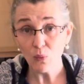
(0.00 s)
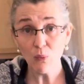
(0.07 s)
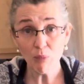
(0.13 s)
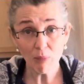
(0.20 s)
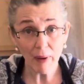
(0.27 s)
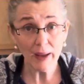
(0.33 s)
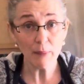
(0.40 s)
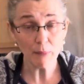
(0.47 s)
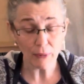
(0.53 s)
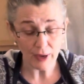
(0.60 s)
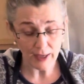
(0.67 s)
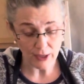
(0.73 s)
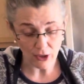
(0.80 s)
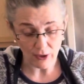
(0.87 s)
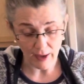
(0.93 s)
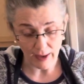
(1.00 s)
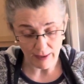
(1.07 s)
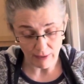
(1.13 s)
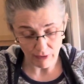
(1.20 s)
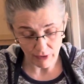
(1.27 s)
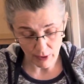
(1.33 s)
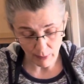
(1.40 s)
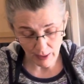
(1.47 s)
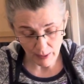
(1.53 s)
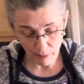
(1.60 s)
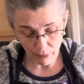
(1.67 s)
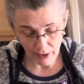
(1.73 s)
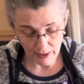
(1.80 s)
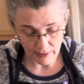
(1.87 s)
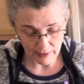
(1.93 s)
might break your knife. You might
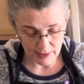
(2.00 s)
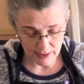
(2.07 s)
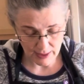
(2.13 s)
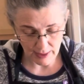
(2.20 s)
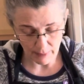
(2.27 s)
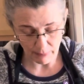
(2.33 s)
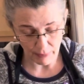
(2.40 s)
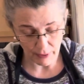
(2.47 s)
break the tip.